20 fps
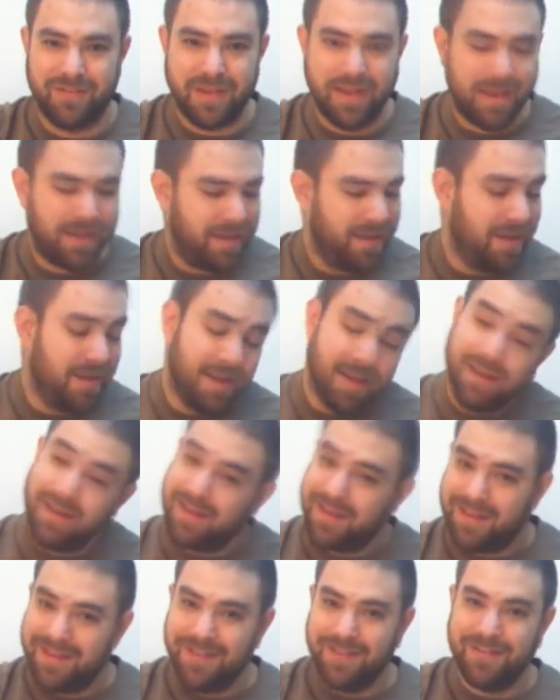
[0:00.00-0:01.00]
Okay?
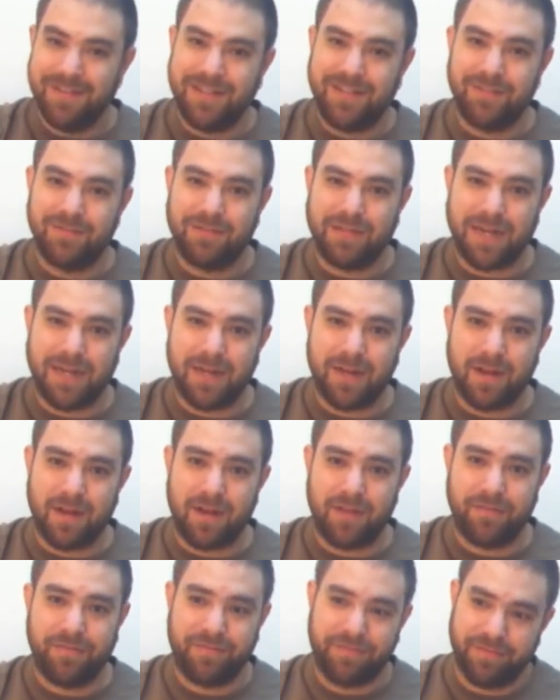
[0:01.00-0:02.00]
You need to cut
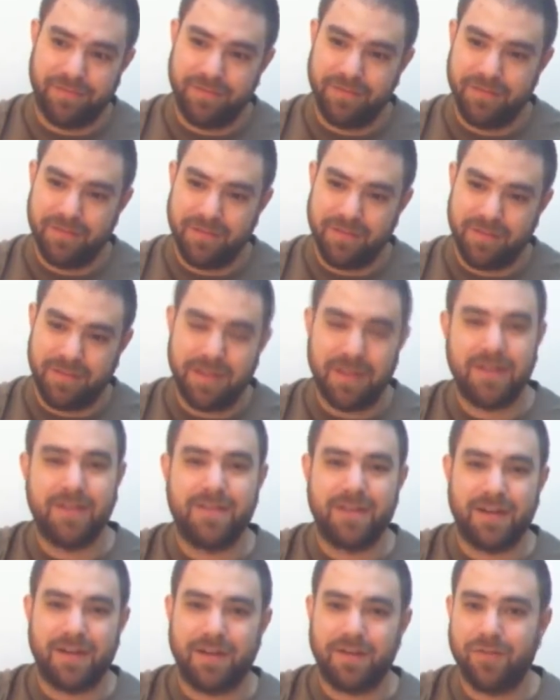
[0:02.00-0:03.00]
off the
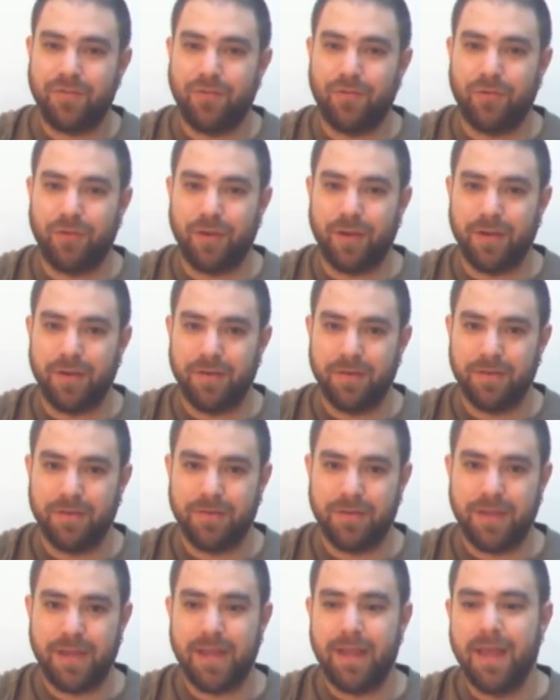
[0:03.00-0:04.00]
entire chord,
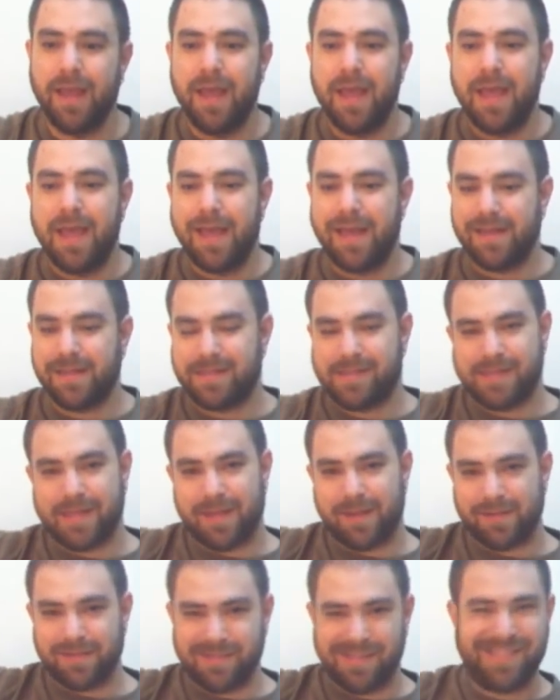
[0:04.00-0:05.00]
okay? And it
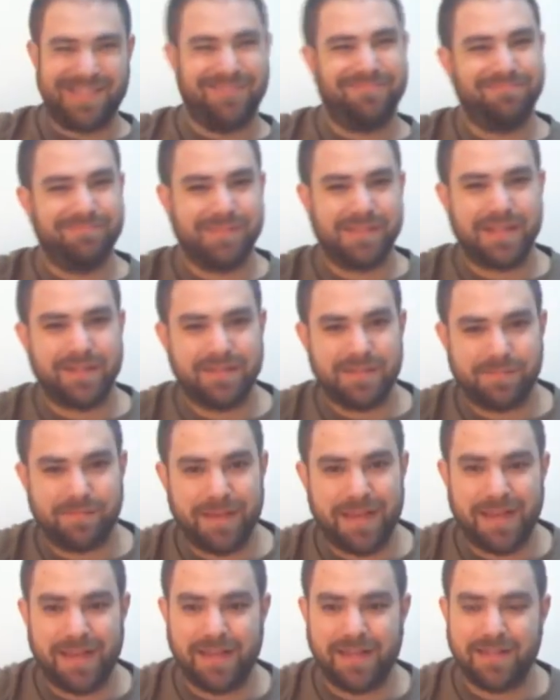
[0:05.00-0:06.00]
sounds sounds
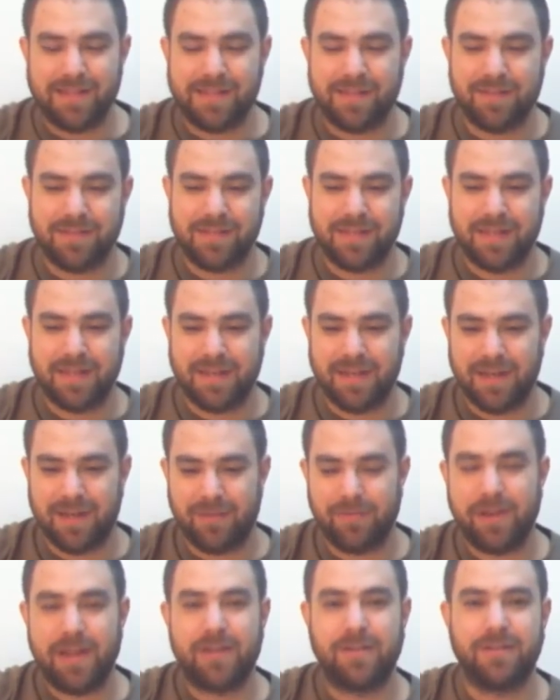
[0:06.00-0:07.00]
bad. It sounds like
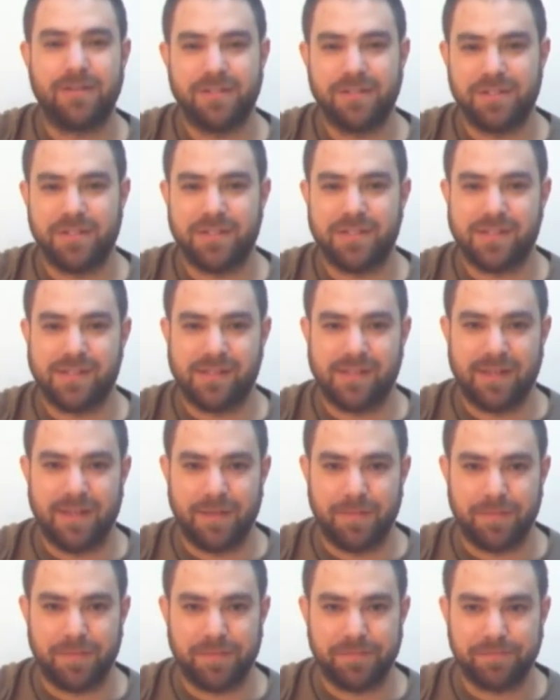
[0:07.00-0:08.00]
a record just
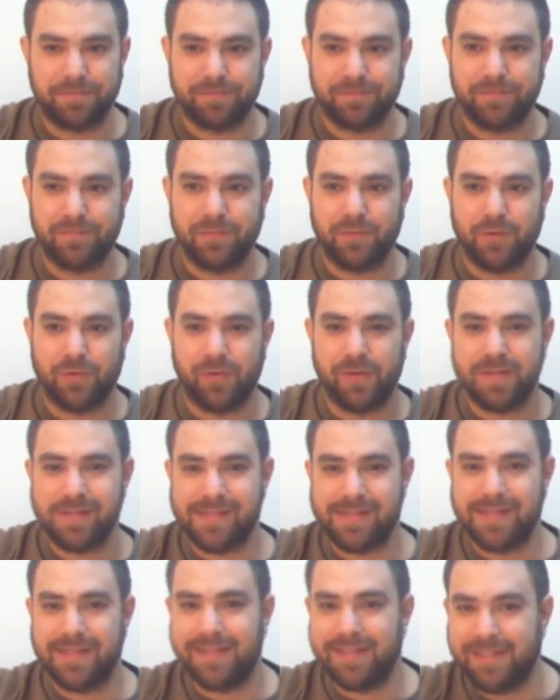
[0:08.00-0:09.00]
skipped or a
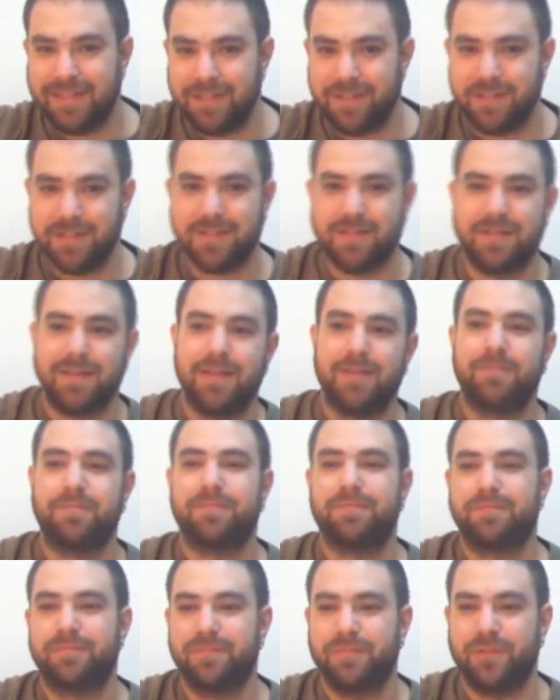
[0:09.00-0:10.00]
CD just skipped,
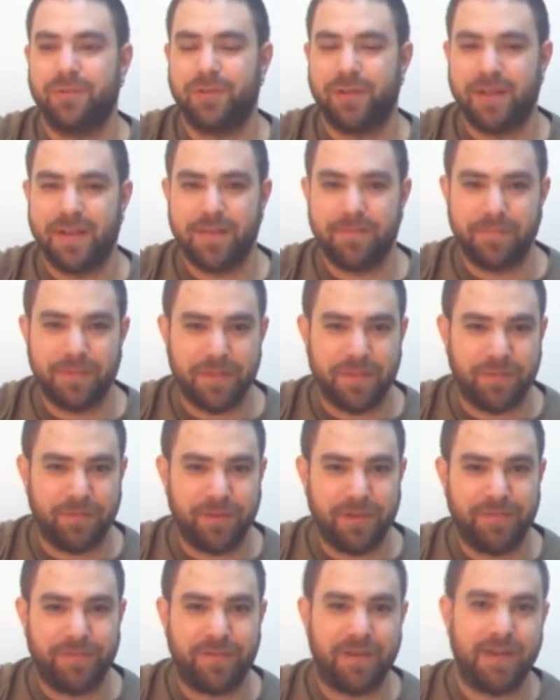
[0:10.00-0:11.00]
or an MP3